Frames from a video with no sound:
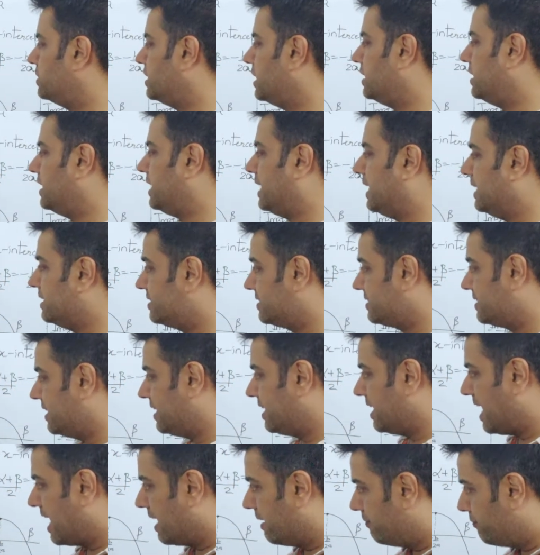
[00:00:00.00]
that x
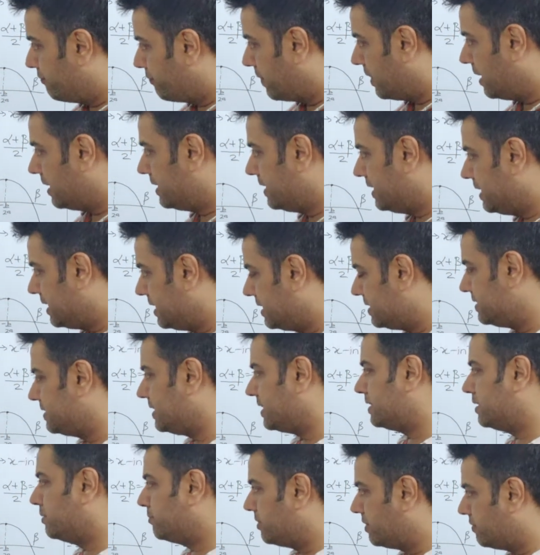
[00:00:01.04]
alpha here is
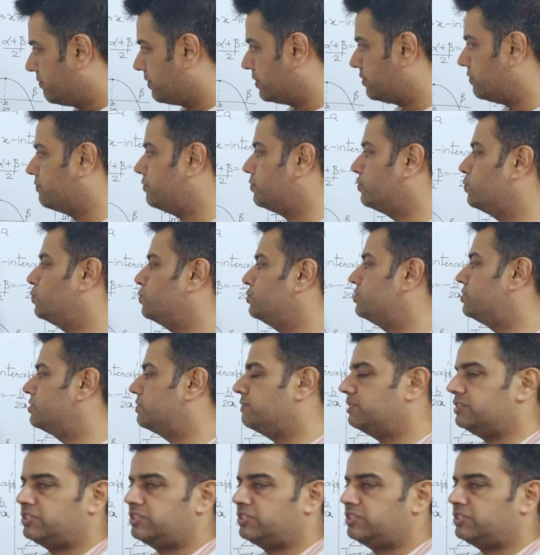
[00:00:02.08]
nothing but one of the roots,